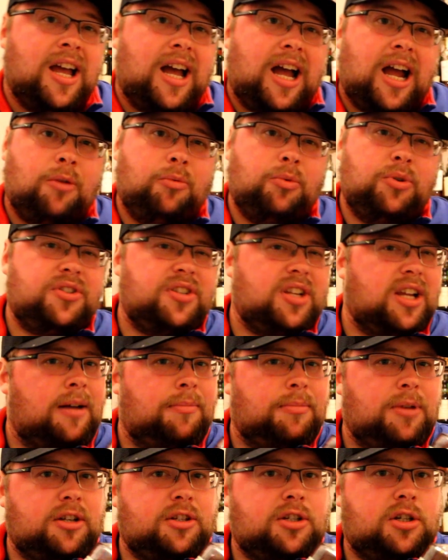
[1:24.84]
I will say,
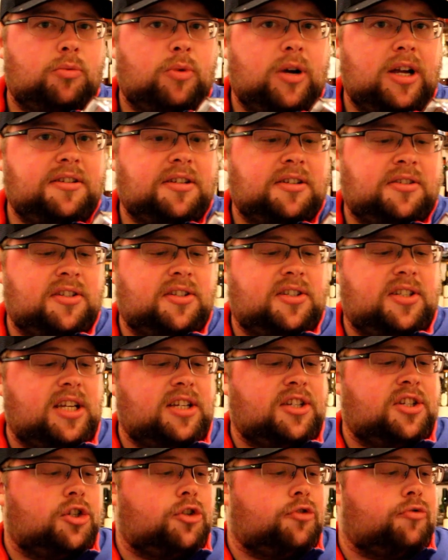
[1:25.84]
I'm not sure why it doesn't say
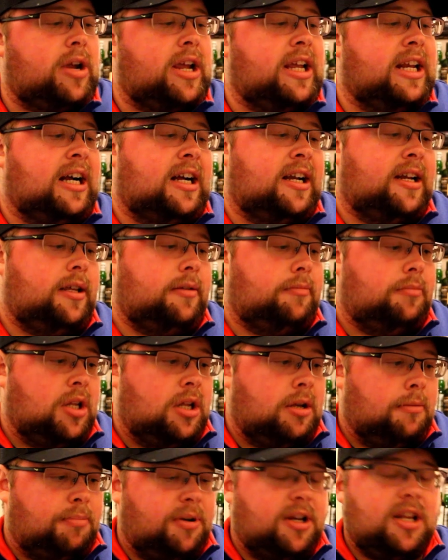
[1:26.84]
straight on it,
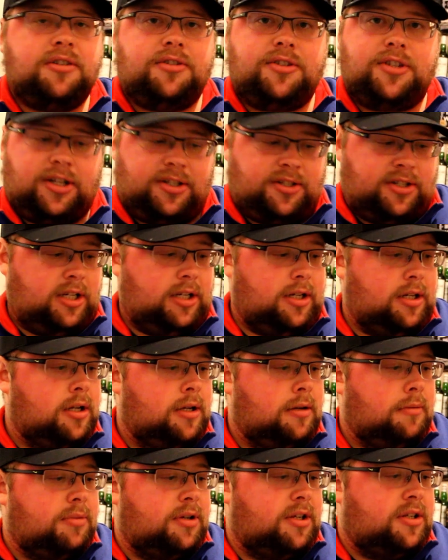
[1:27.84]
but it doesn't.
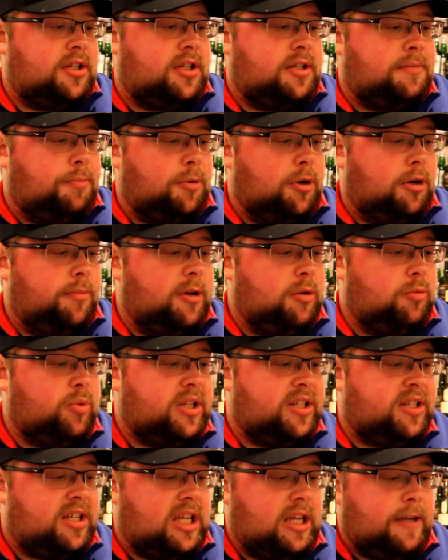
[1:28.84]
But it says bourbon
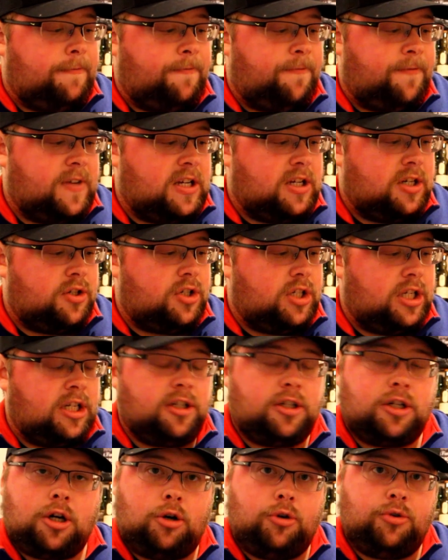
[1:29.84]
whiskey finished
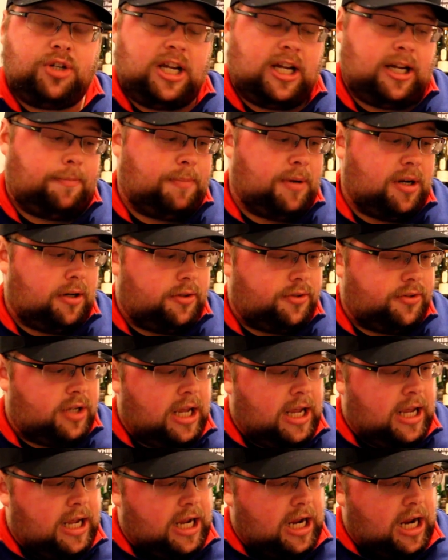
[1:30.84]
in cognac barrels,
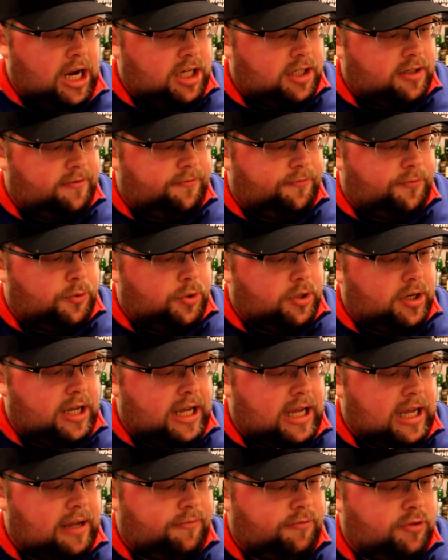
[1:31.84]
aged
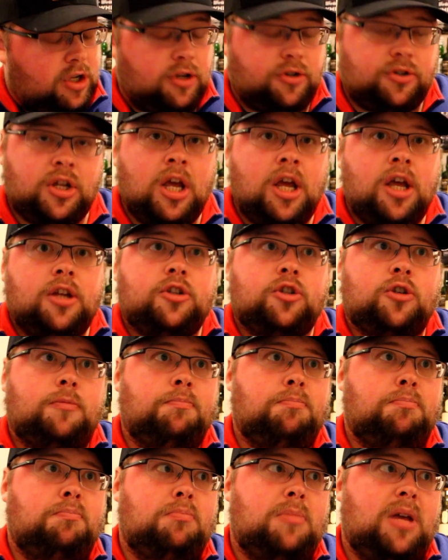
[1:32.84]
4.5 years. So
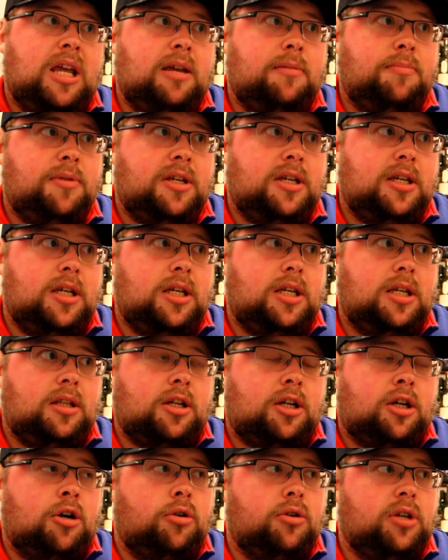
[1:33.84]
maybe
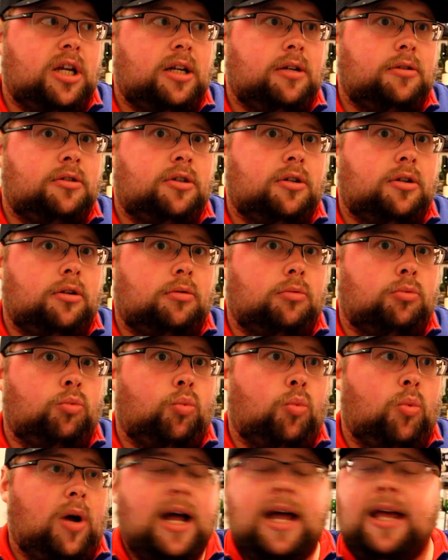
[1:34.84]
the cognac took a
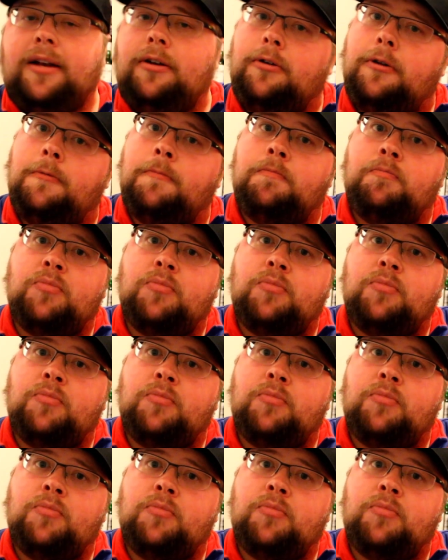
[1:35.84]
while, I don't know.